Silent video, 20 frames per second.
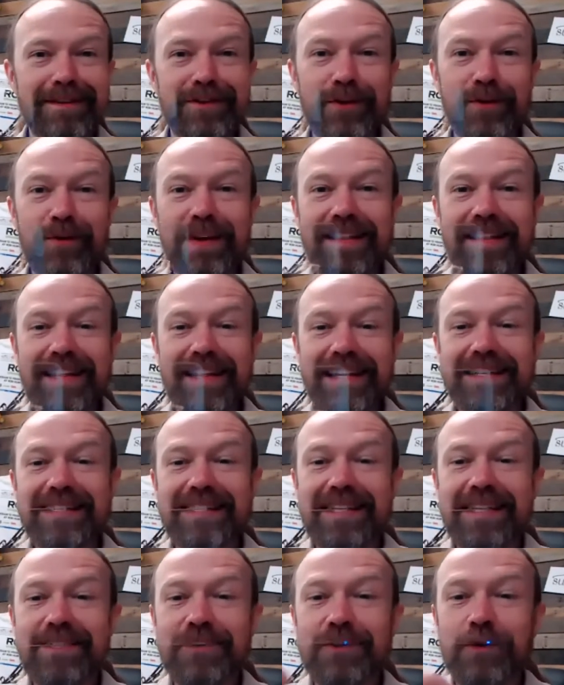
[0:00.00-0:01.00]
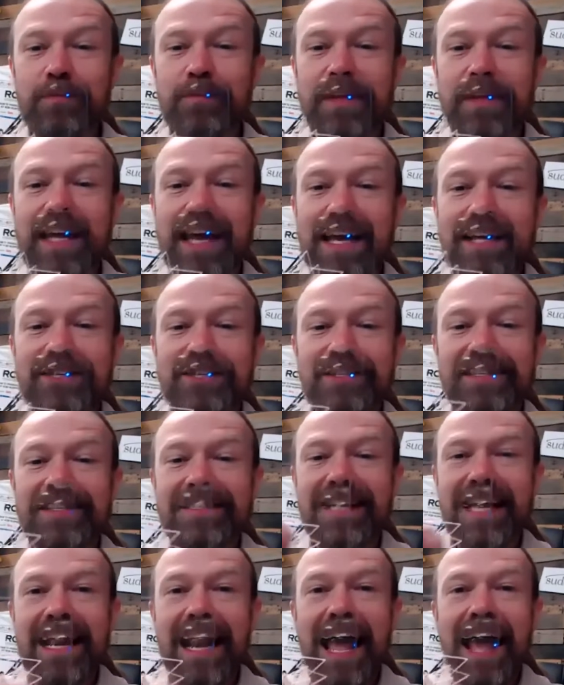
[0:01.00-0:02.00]
doing these duplications
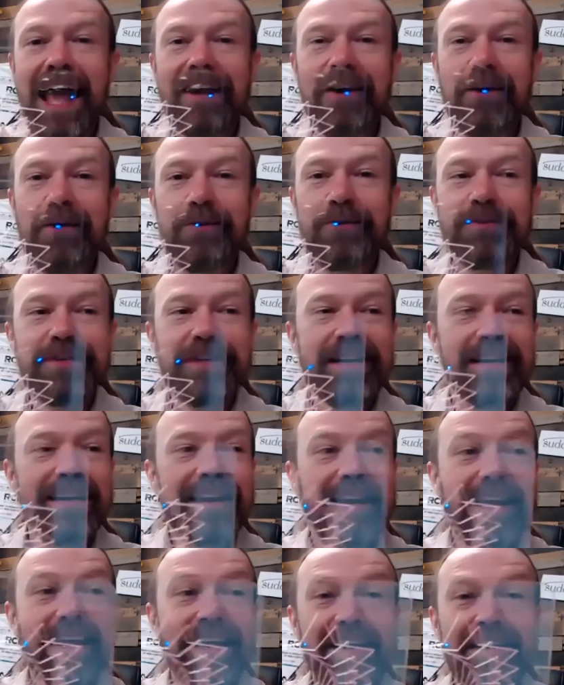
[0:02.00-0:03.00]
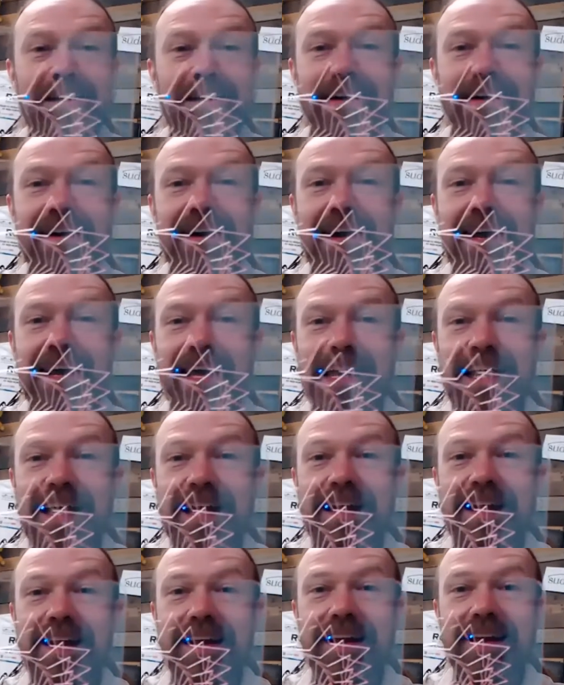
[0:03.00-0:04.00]
and echoes here
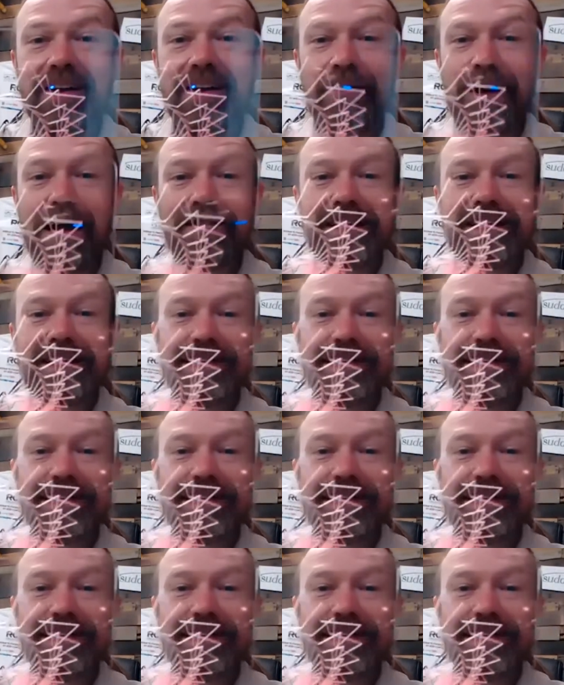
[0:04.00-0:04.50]
in Grab It